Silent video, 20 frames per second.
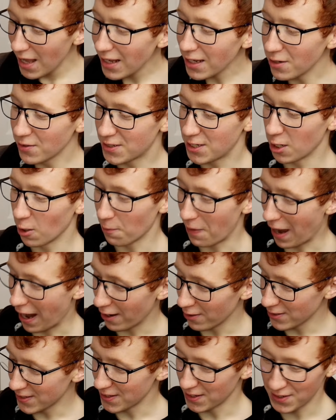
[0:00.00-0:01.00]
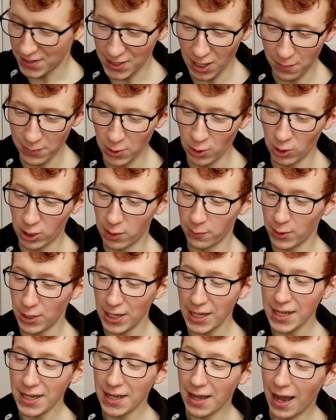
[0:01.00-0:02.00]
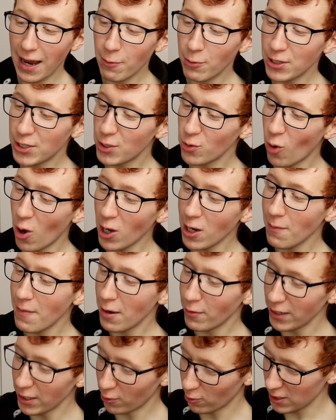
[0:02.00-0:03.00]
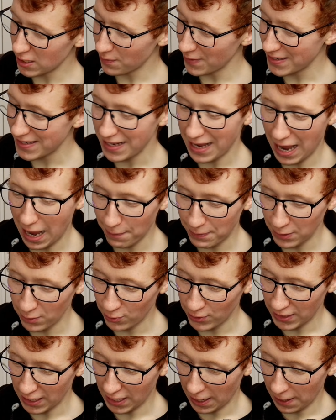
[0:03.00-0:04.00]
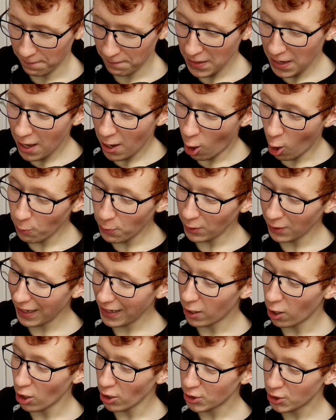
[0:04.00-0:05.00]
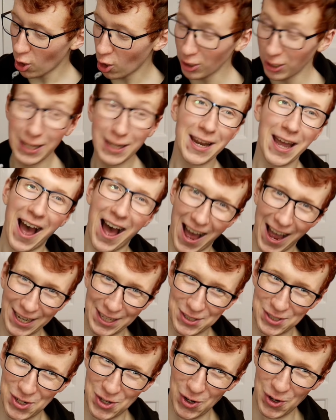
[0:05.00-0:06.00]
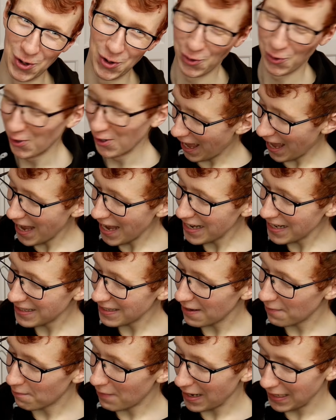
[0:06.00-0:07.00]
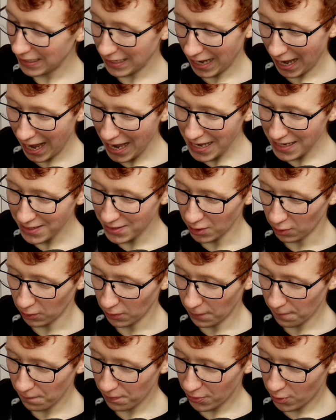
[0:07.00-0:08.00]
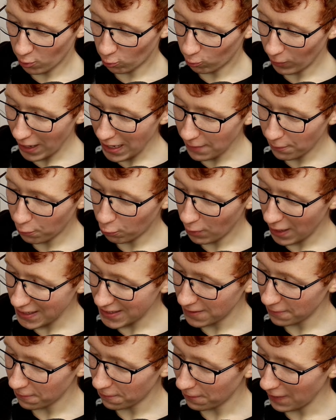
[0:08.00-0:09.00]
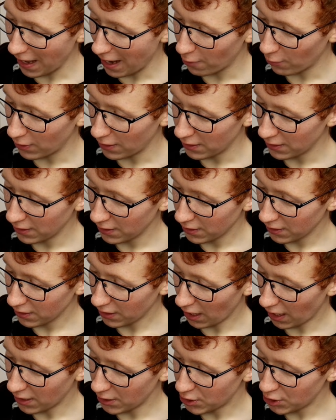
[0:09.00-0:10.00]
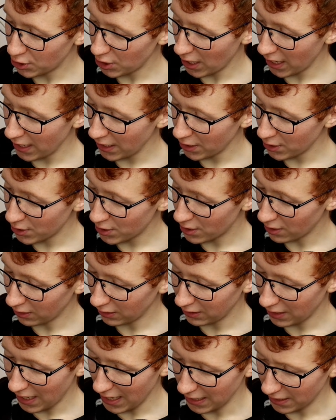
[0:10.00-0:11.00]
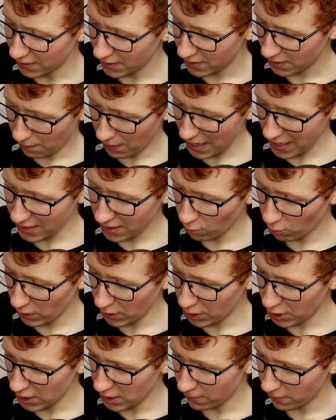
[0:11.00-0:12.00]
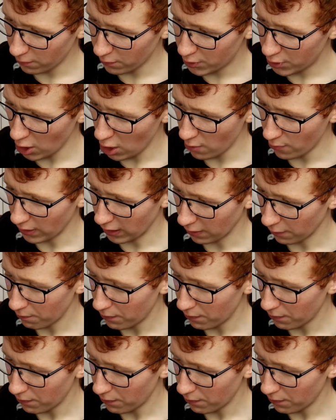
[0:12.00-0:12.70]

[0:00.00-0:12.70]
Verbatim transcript: Hello, dear powers and the sub noodle community. I wish you all a Merry Christmas and a Happy New Year. Hope you like hot chocolate. I do. And my candle, the red present flower, can change the light. Best wishes from Germany.